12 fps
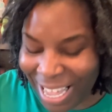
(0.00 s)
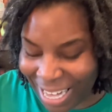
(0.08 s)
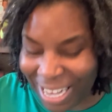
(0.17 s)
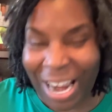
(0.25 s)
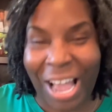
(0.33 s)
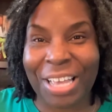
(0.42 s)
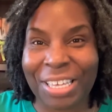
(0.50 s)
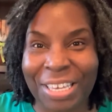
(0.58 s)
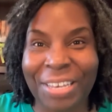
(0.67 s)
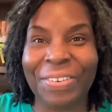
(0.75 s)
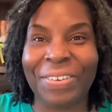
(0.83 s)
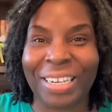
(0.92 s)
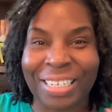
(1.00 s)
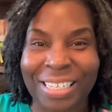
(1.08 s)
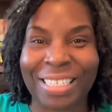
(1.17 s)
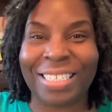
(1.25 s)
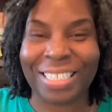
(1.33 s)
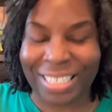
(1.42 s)
not cute it
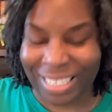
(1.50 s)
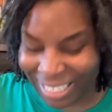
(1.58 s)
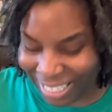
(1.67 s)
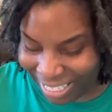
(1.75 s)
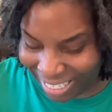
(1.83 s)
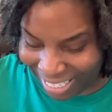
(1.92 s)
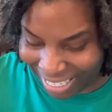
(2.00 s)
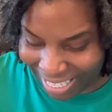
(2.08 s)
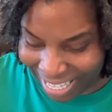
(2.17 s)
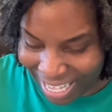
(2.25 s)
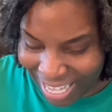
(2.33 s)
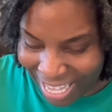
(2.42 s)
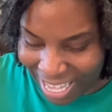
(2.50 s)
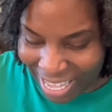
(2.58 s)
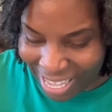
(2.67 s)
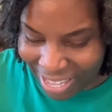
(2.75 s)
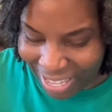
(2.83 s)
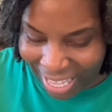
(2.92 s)
looks good
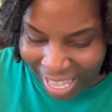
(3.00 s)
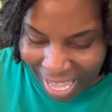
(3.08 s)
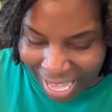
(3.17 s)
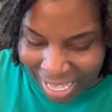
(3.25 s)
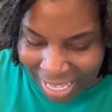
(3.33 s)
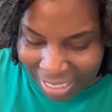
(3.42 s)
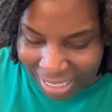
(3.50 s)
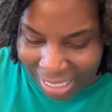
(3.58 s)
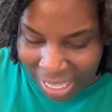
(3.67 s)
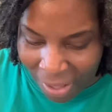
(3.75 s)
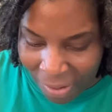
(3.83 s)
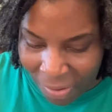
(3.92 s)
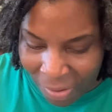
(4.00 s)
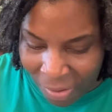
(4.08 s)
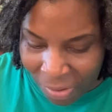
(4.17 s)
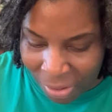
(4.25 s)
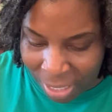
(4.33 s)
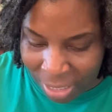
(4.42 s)
okay let's go
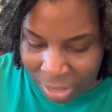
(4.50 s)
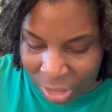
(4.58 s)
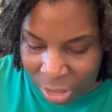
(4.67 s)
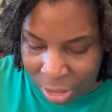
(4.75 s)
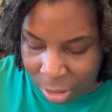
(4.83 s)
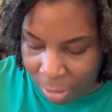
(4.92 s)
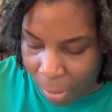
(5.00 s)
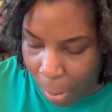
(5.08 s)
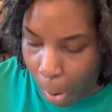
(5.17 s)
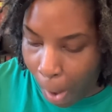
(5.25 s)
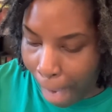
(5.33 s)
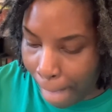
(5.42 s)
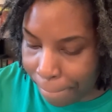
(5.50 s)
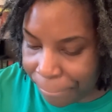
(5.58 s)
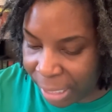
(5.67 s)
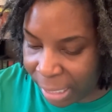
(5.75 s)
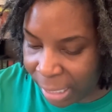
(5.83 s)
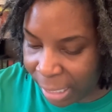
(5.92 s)
on to
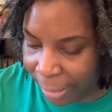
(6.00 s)
P.